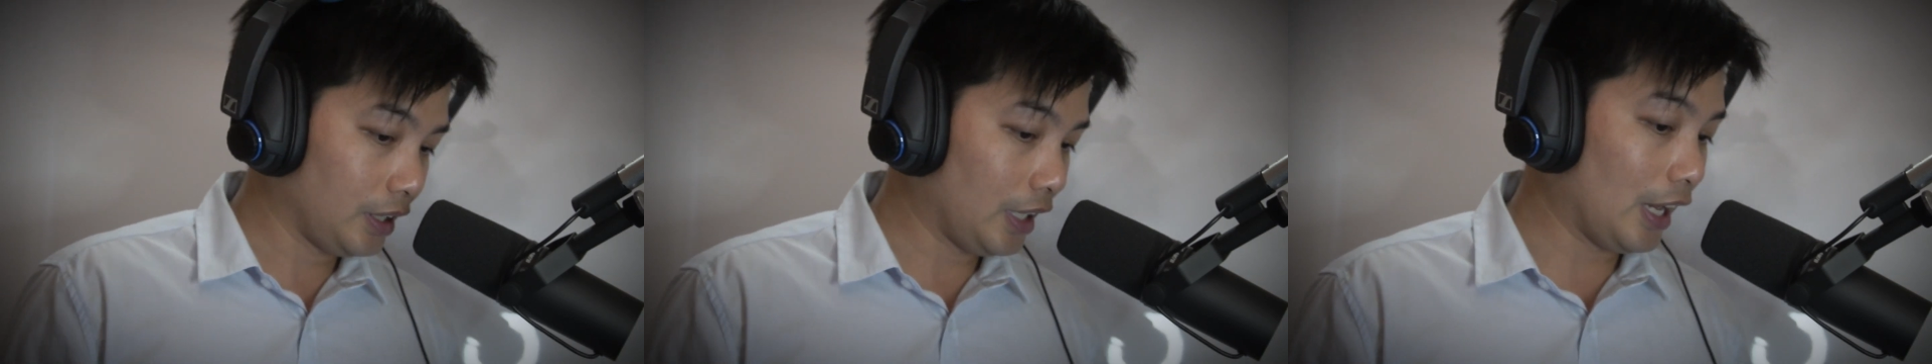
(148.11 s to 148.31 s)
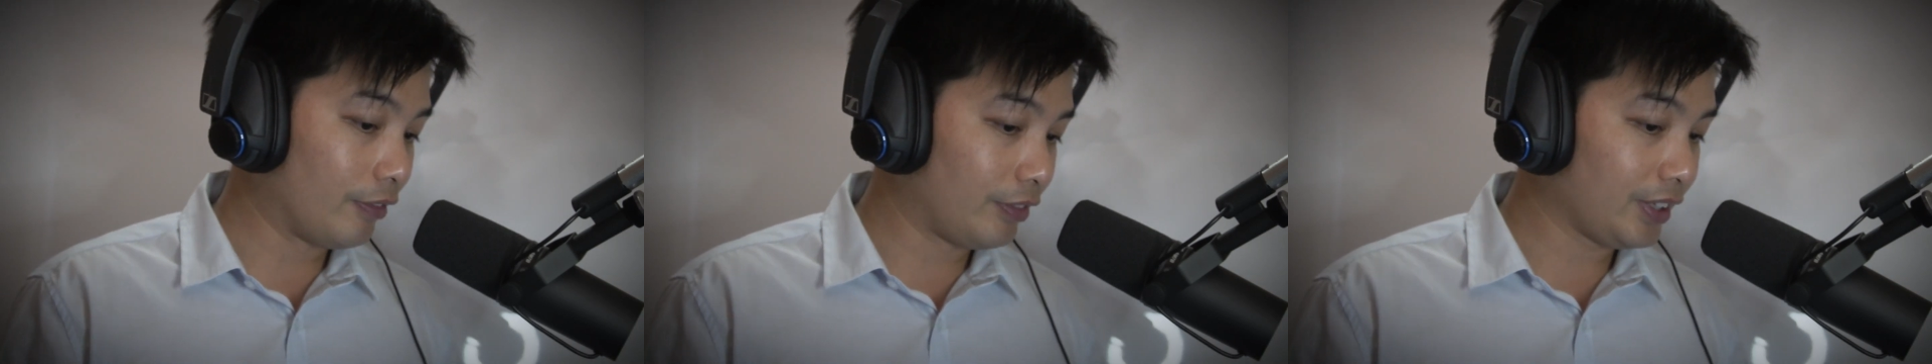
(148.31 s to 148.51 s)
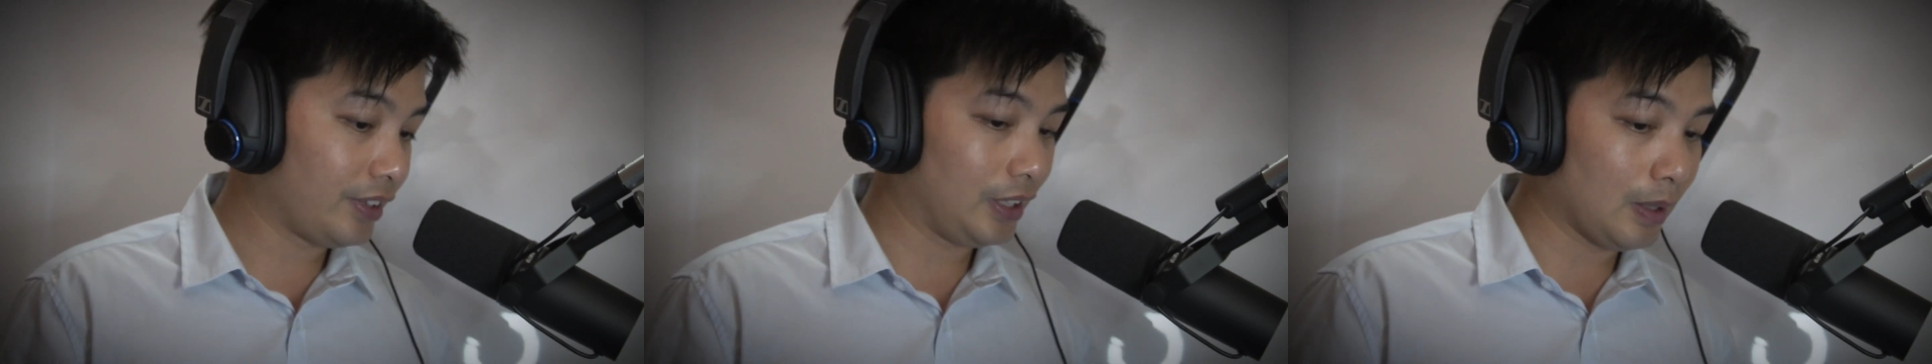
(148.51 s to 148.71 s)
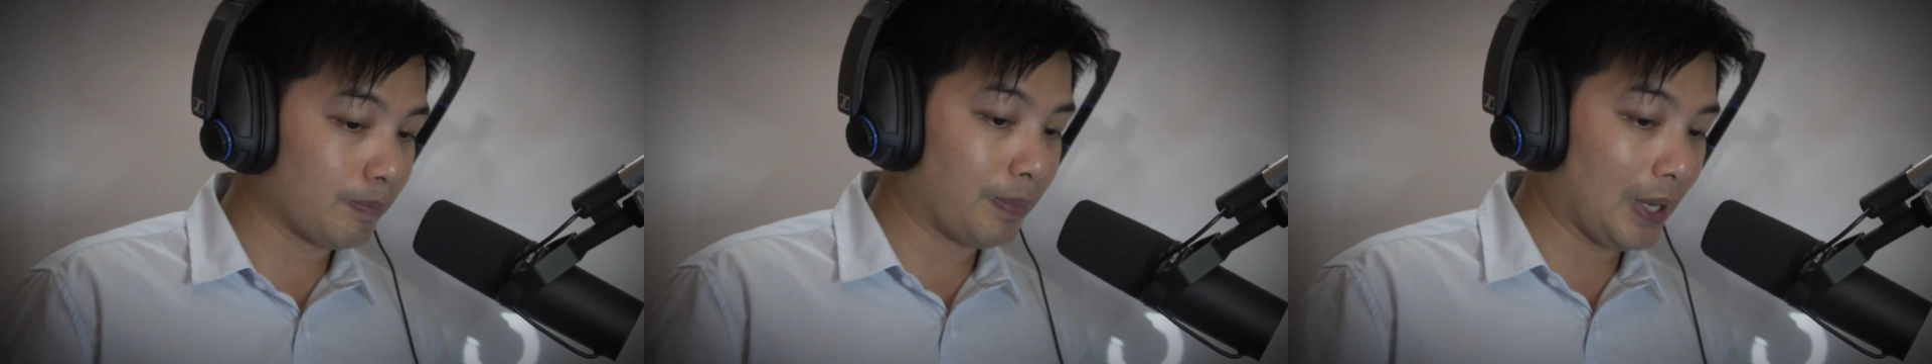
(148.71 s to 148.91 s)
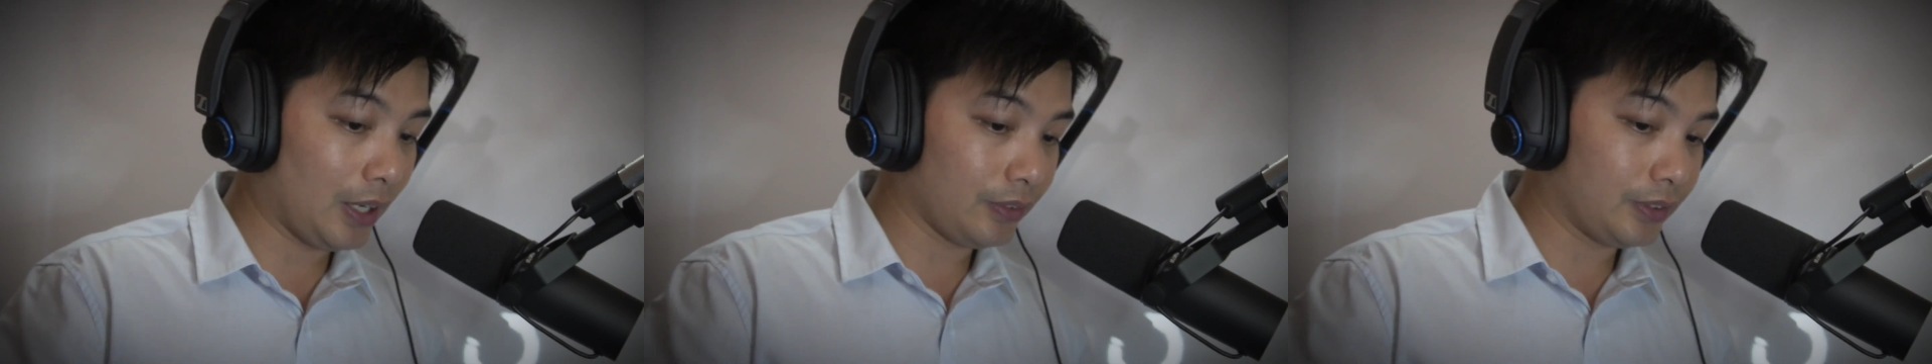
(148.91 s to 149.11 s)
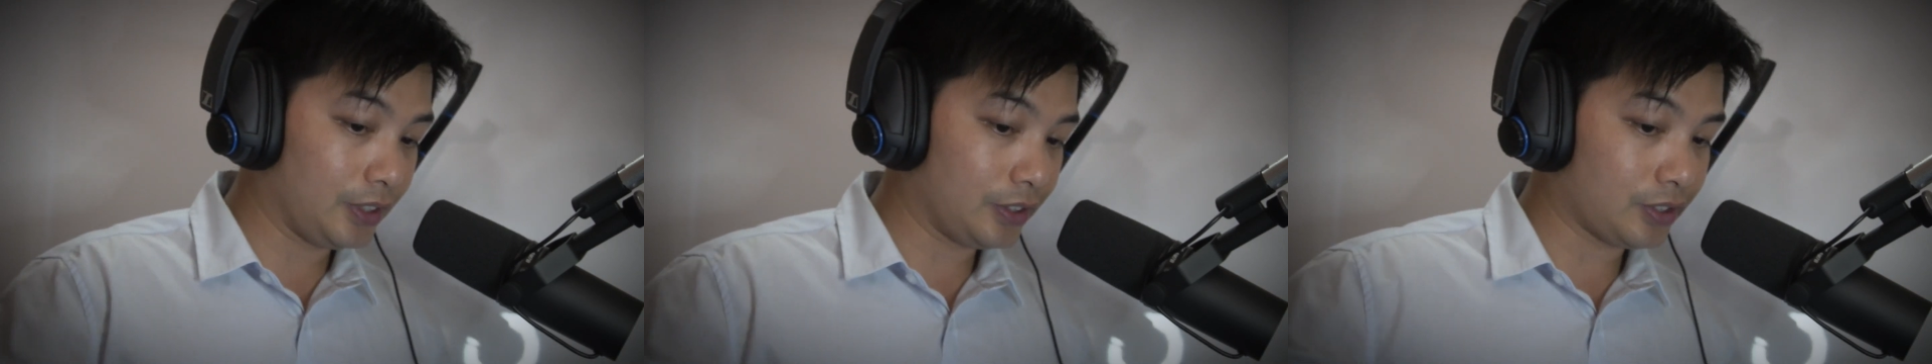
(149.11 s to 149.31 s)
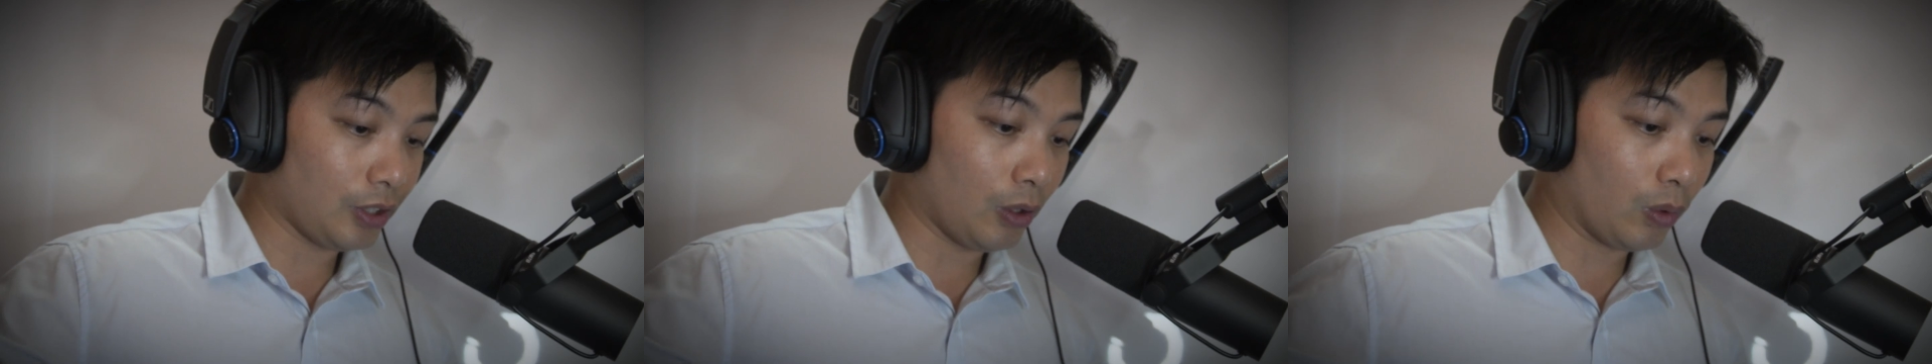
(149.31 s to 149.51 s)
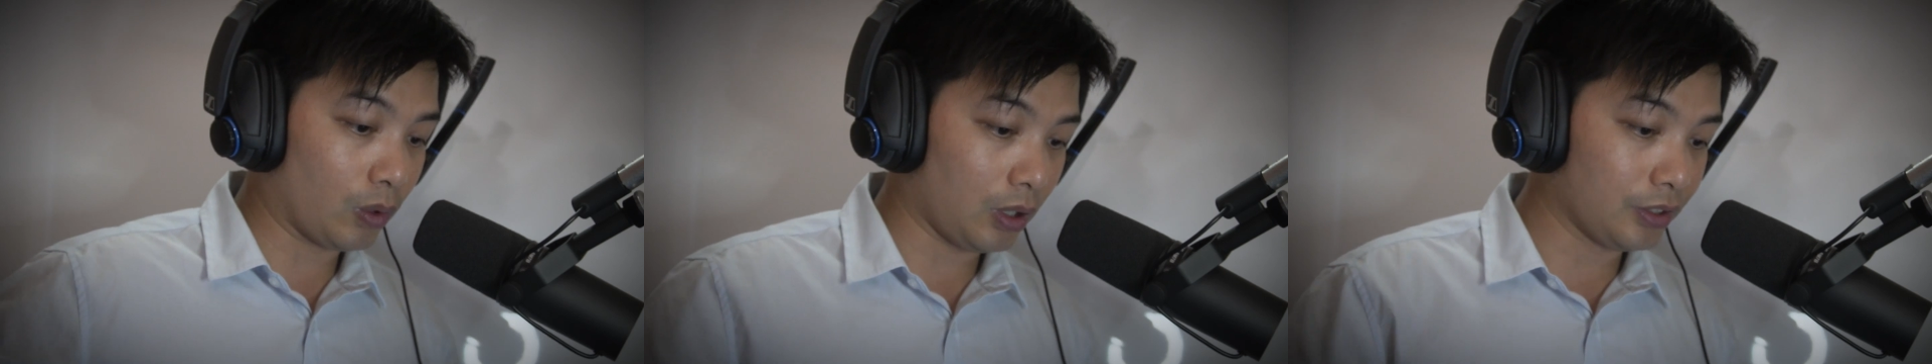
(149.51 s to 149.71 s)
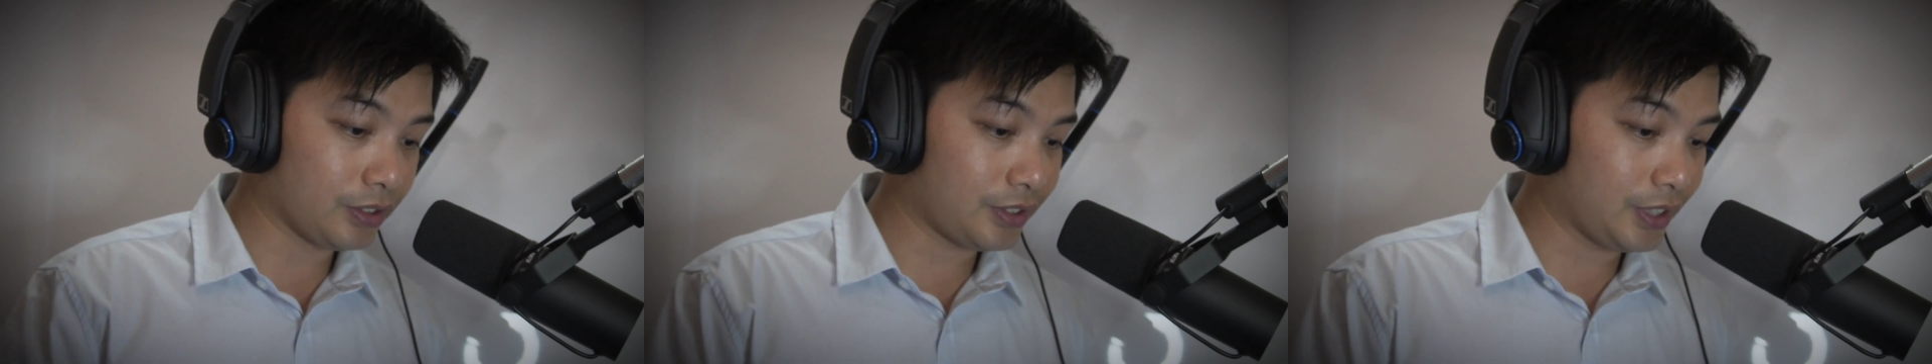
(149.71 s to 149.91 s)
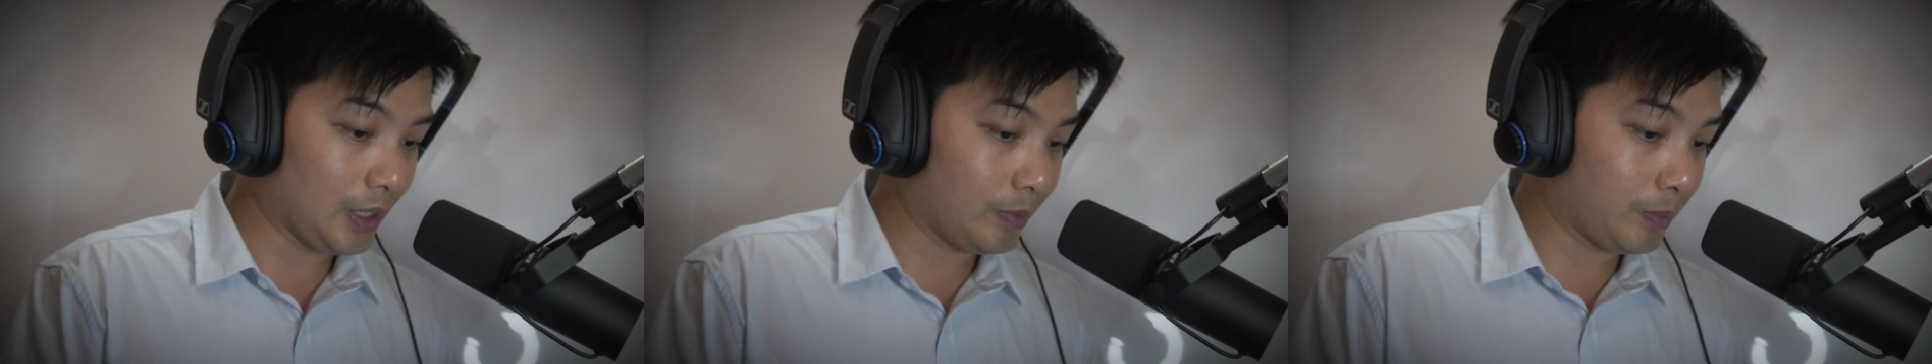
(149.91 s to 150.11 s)
everything about this whole
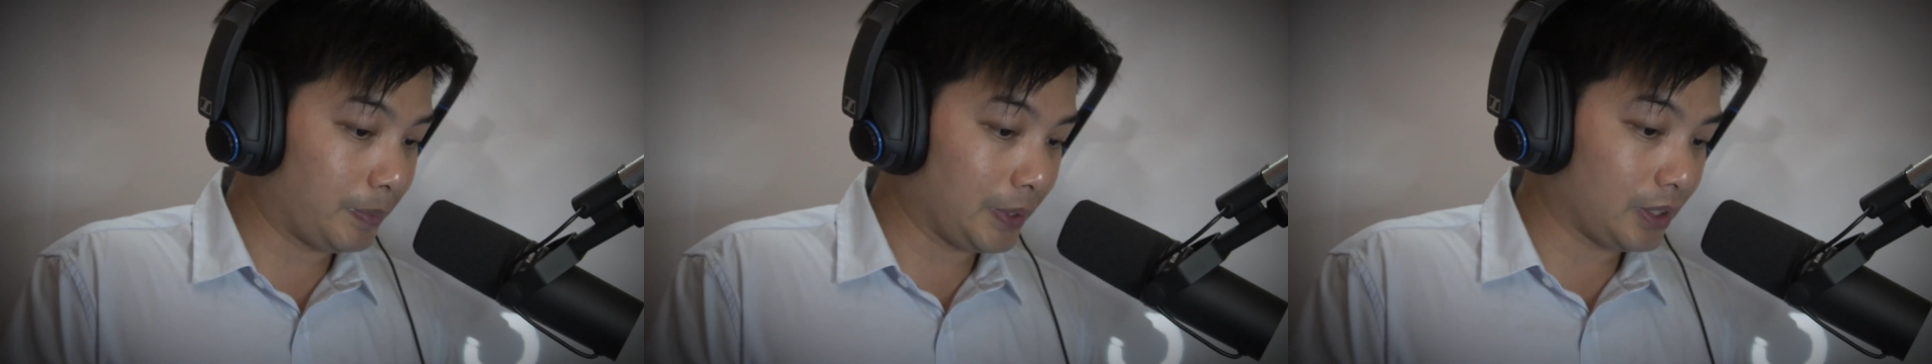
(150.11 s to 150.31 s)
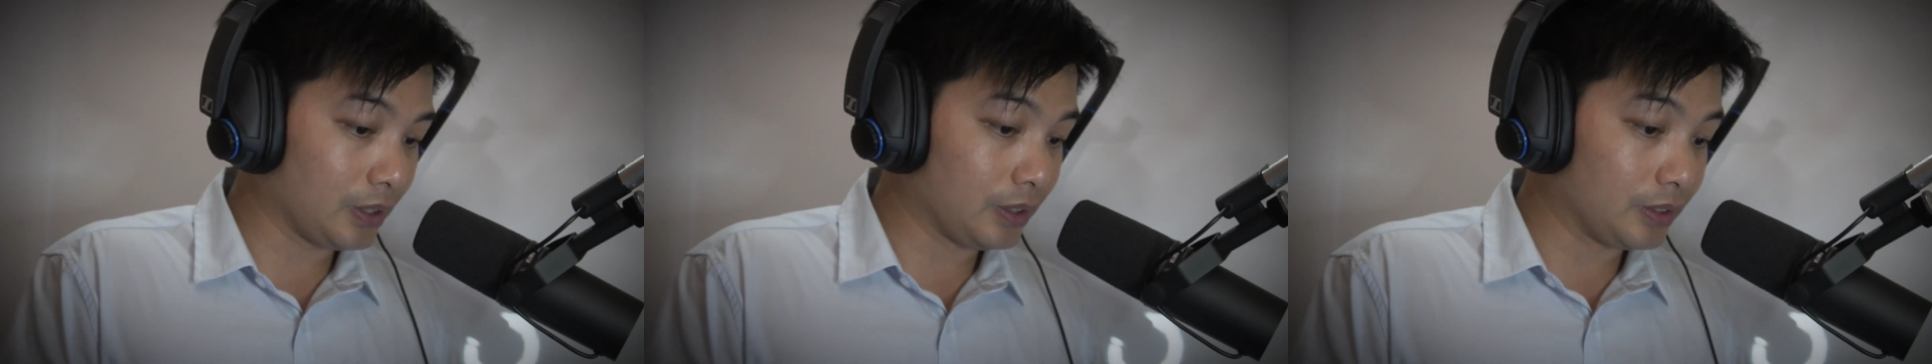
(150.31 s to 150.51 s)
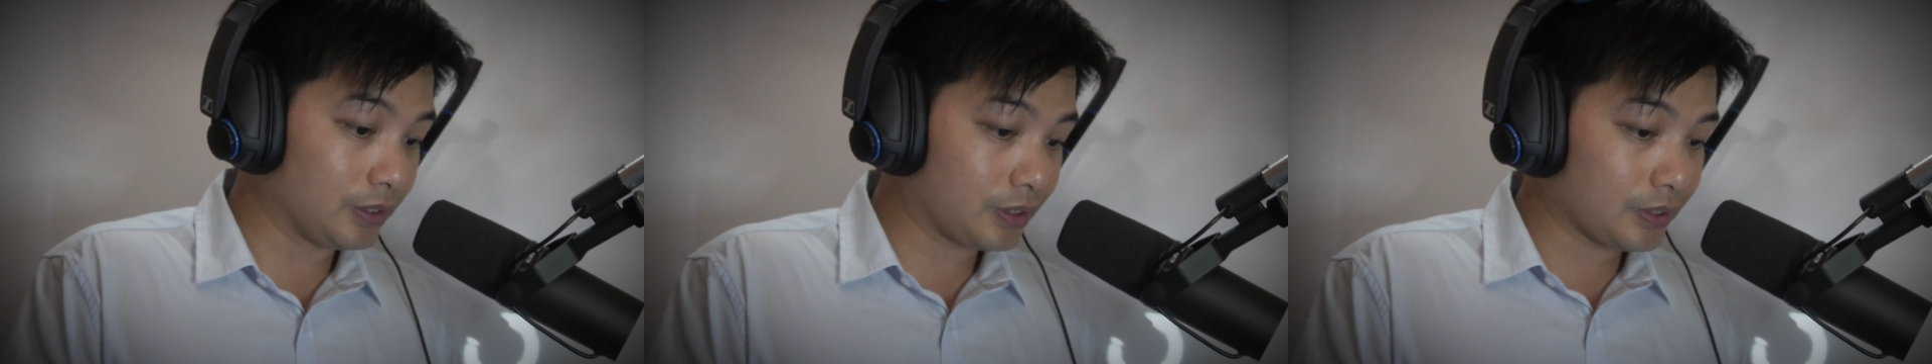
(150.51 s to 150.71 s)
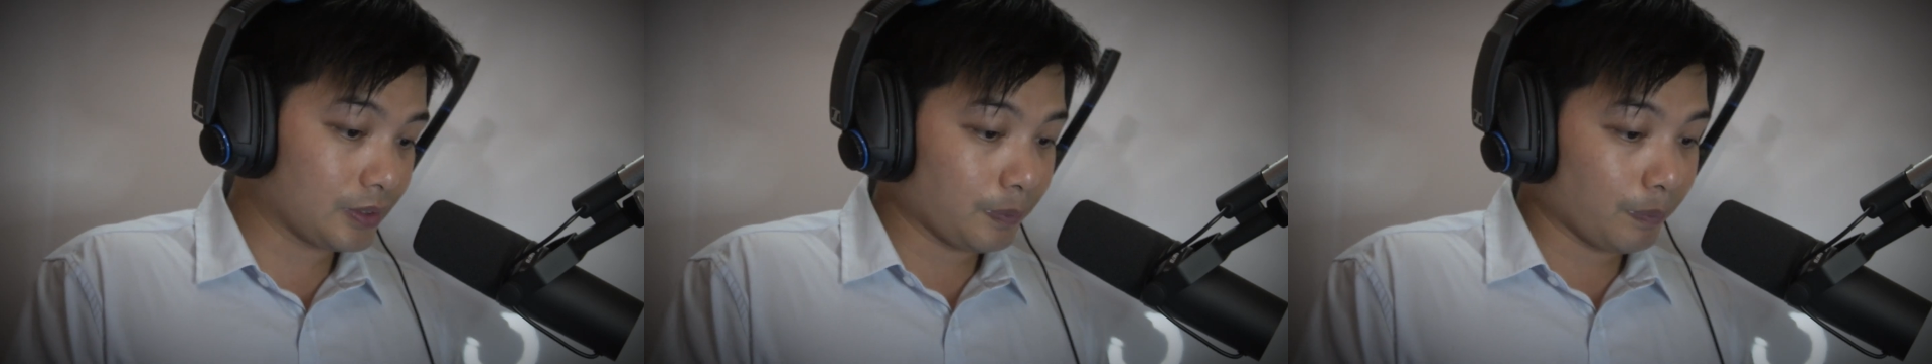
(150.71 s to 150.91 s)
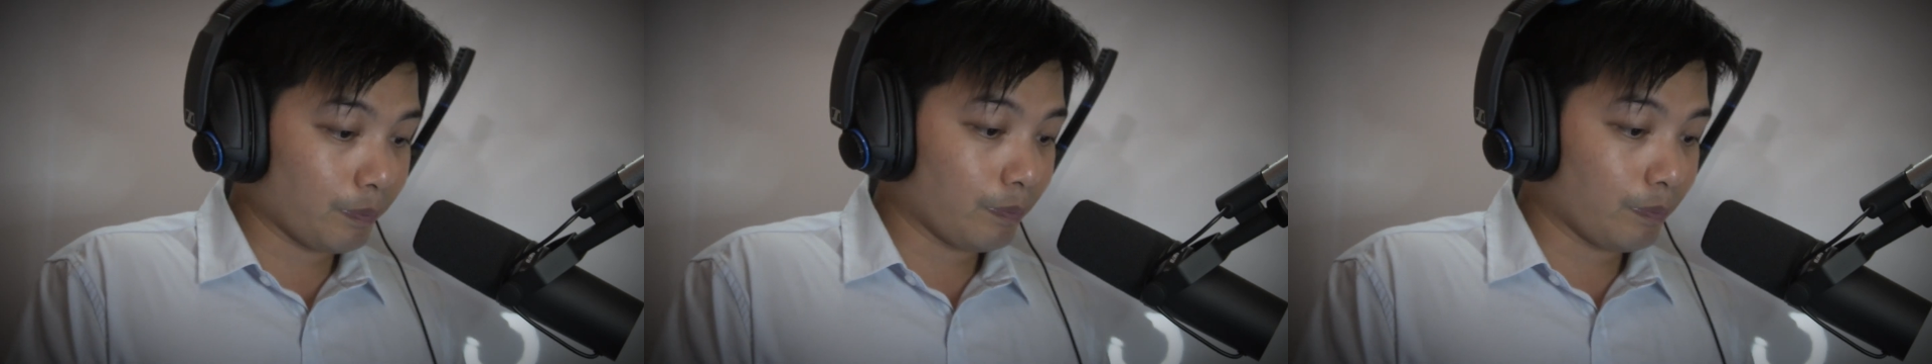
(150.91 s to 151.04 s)
concept, because